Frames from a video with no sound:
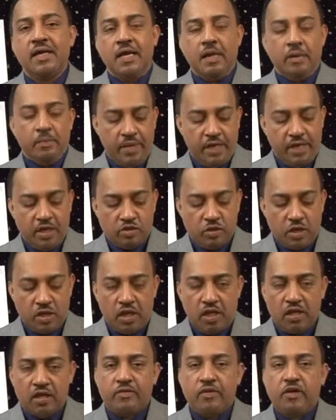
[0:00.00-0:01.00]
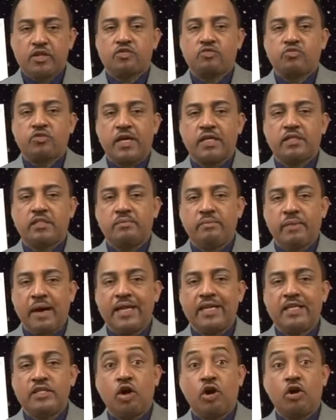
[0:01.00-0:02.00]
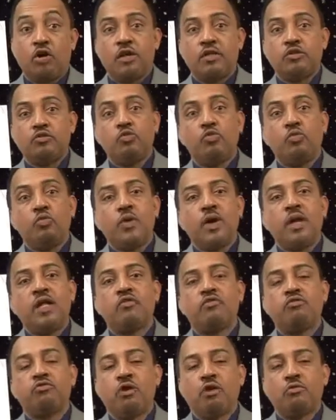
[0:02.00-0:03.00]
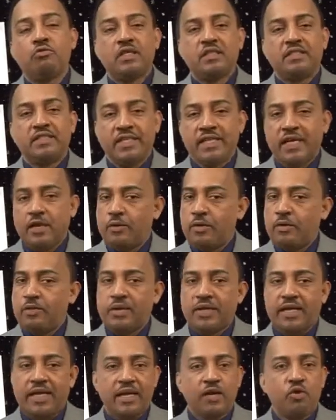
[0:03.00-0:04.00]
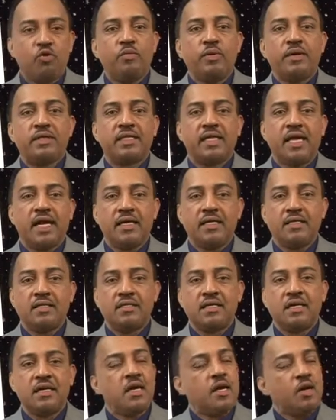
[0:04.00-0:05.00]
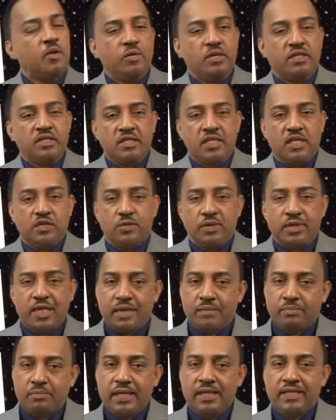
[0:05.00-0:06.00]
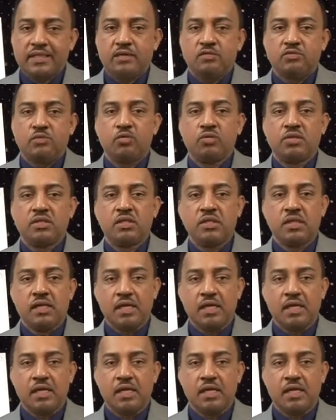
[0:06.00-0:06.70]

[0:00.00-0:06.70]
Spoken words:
Because a lot of us try to manage hunger, do well throughout the day, and when we get home at night, we sit with that plate of roti,